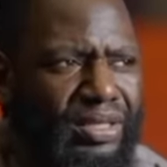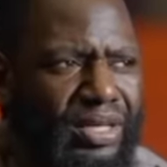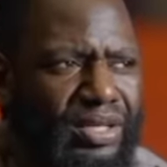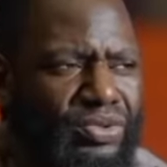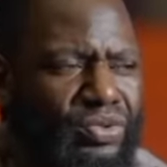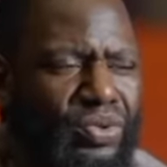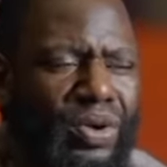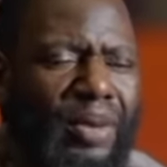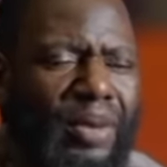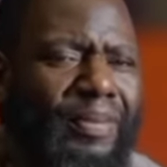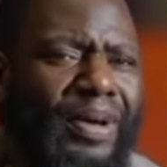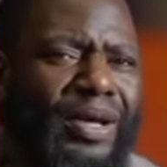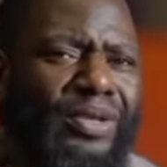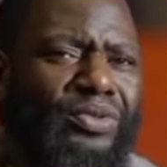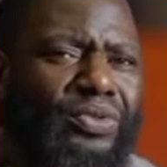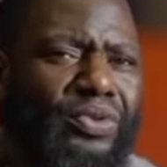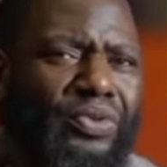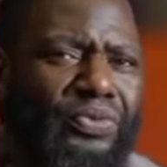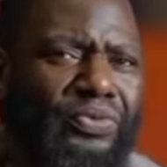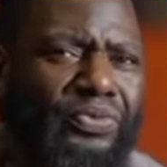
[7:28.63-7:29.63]
there's no
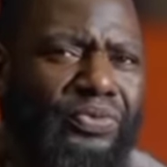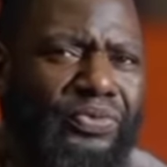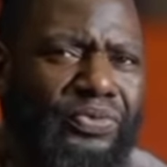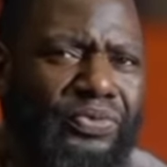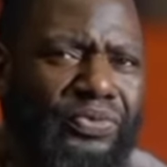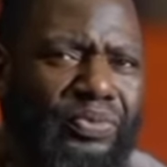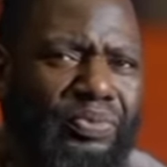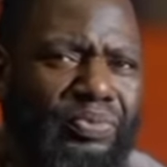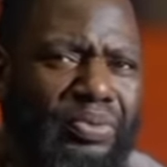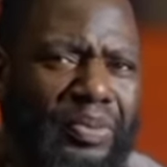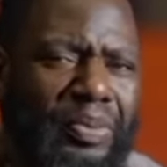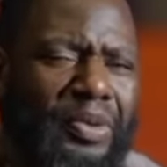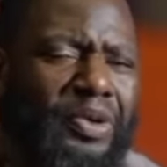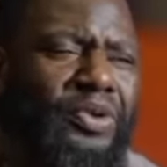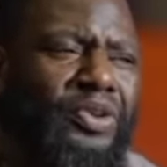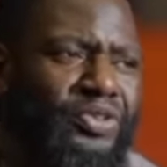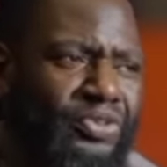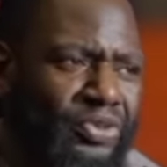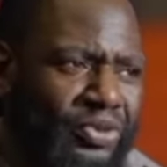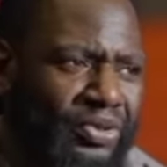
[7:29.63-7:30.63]
amount of
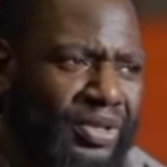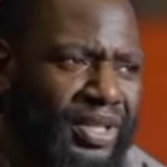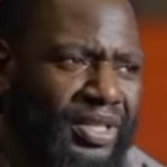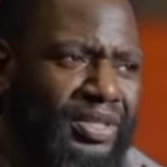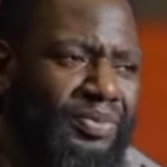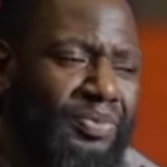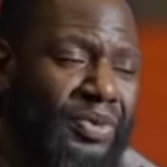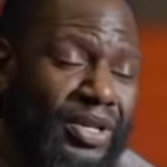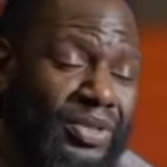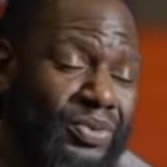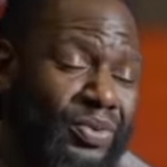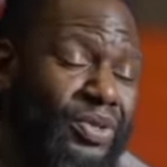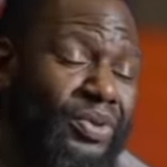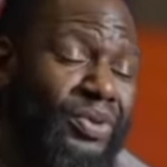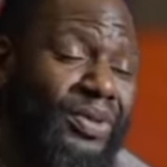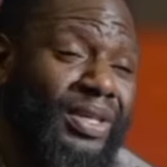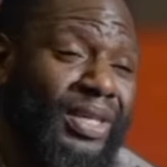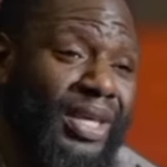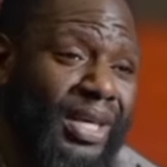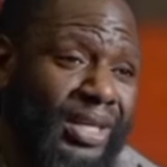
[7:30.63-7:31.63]
preparation or experience where
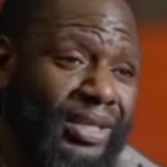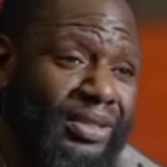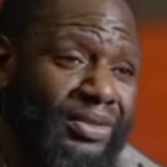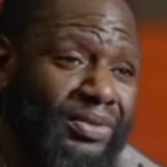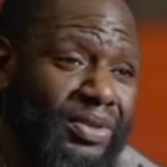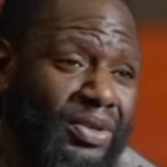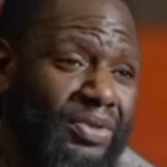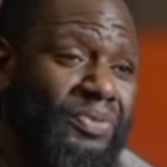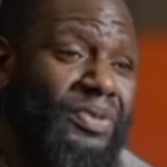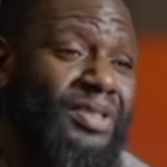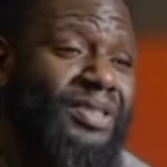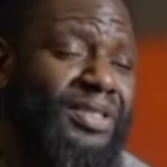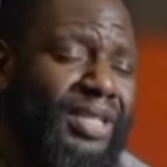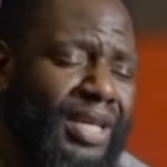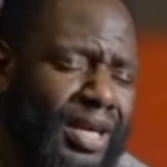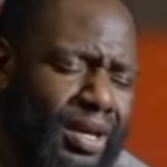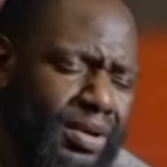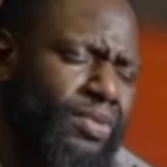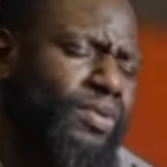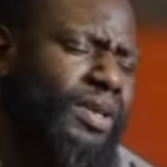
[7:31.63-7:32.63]
you get, so you feel
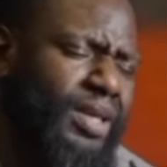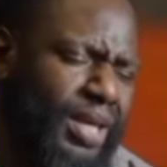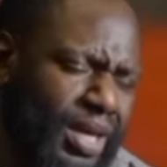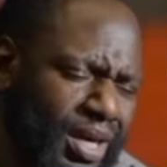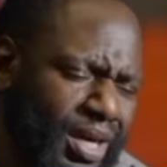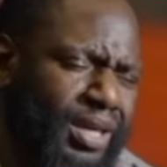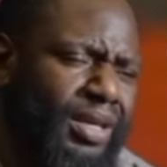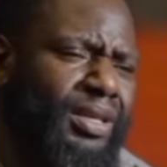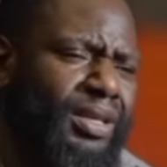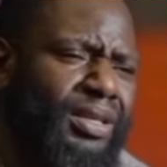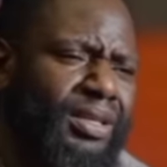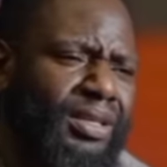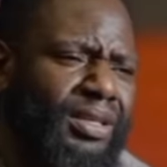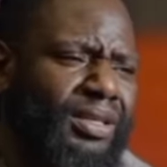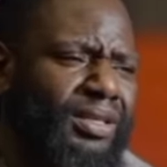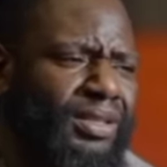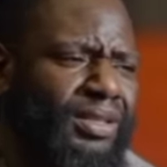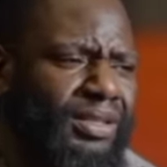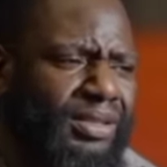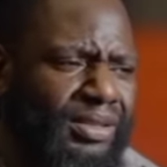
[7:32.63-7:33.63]
say, okay,
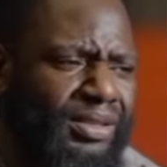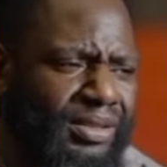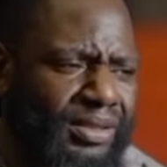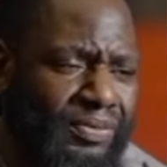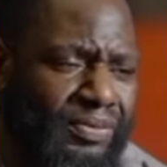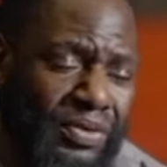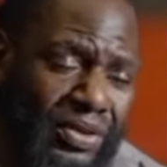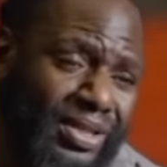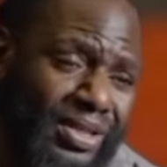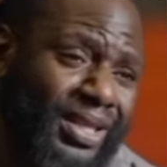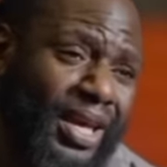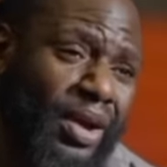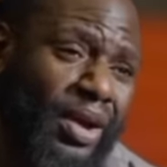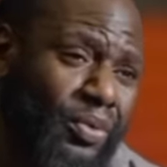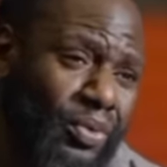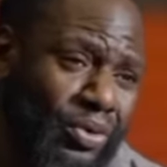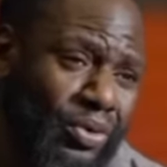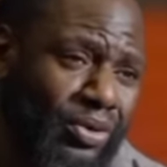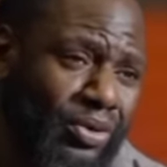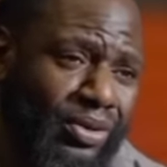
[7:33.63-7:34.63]
for this
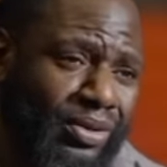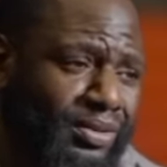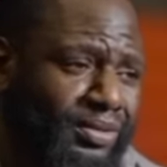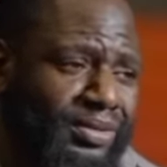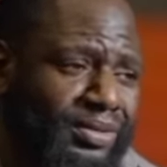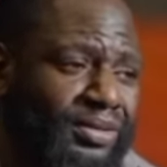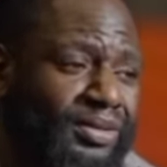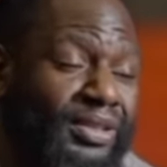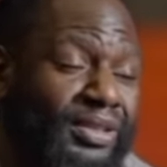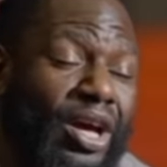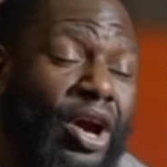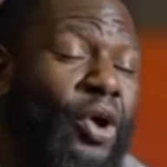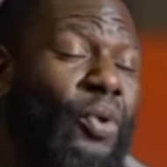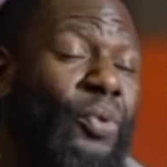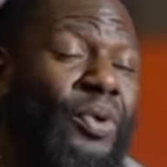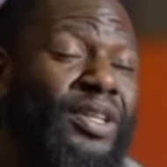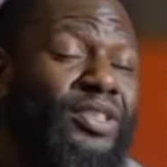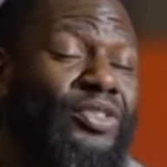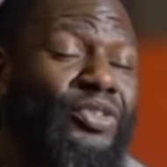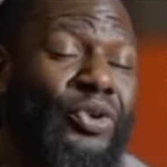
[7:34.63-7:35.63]
kind of work, now
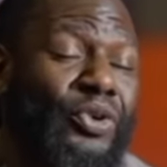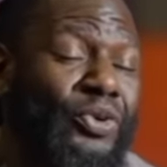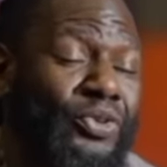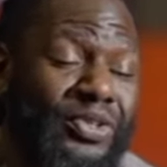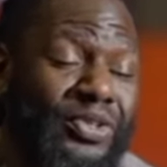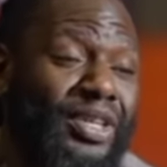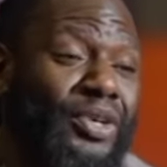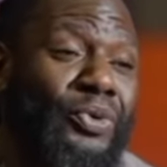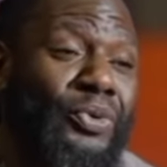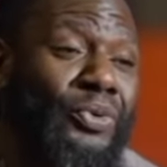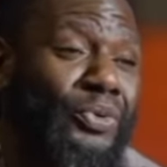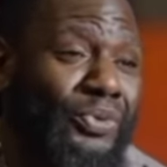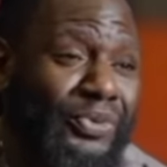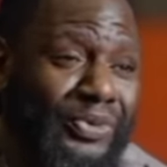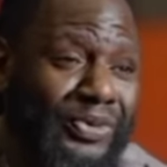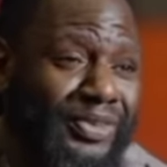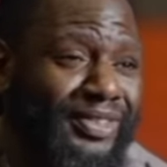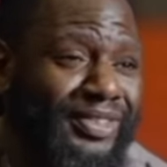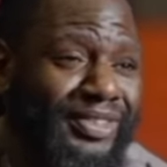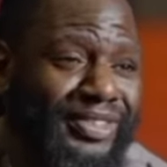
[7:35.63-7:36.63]
always God will
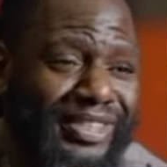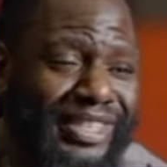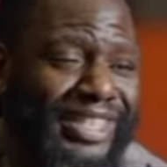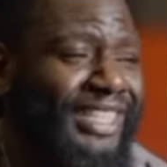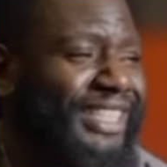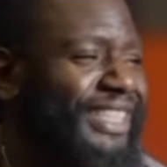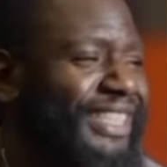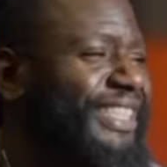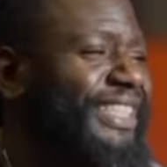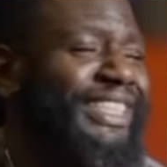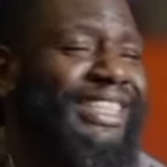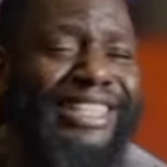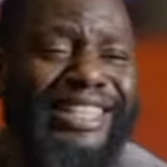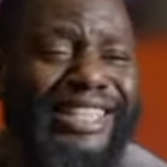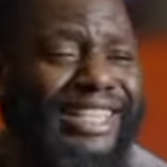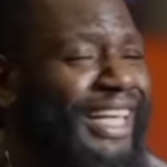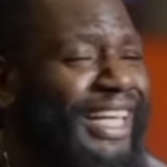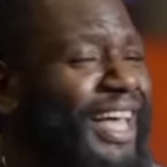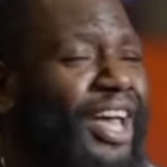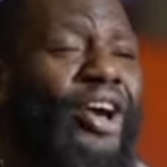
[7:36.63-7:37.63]
hold.
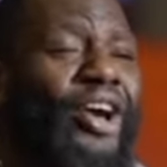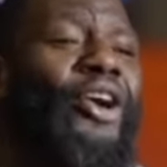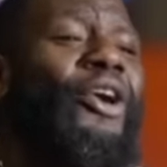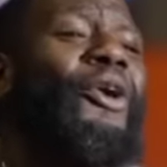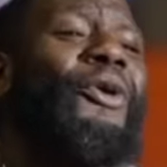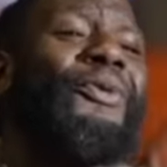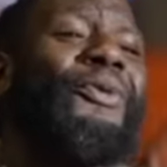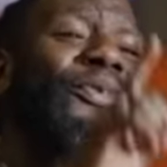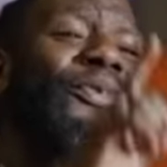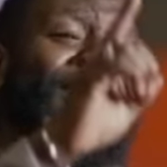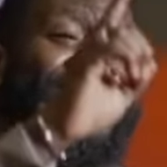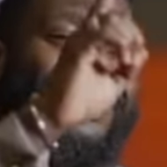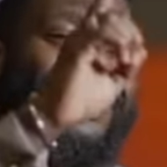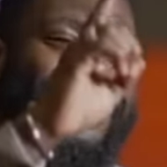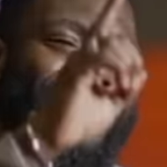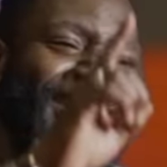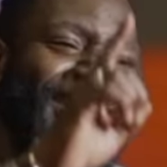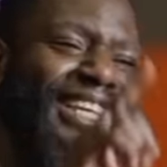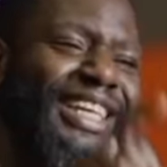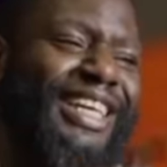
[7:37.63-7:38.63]

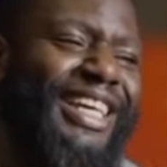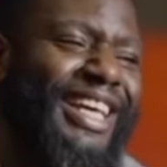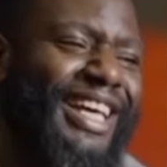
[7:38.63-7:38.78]
Always.